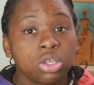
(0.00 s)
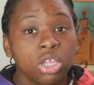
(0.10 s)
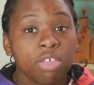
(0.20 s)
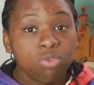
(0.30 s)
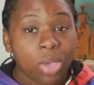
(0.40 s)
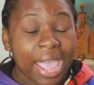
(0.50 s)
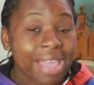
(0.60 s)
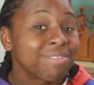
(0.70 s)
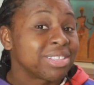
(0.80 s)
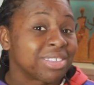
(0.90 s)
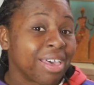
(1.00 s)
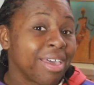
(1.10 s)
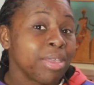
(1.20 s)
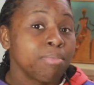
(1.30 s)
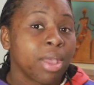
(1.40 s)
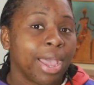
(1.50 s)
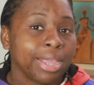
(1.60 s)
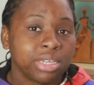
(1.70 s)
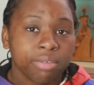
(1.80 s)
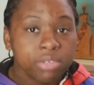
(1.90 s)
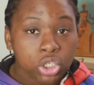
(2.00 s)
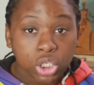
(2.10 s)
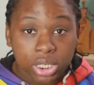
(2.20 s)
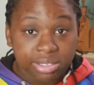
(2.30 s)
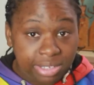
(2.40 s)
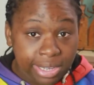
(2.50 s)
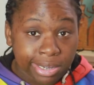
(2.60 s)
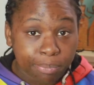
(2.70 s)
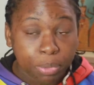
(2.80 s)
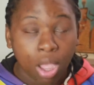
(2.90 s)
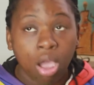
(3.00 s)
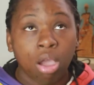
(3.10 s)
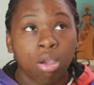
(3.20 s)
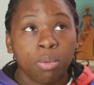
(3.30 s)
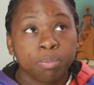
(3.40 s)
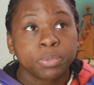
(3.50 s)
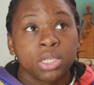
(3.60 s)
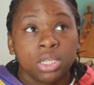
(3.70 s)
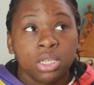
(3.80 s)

if you have the time, I definitely look into that. I'm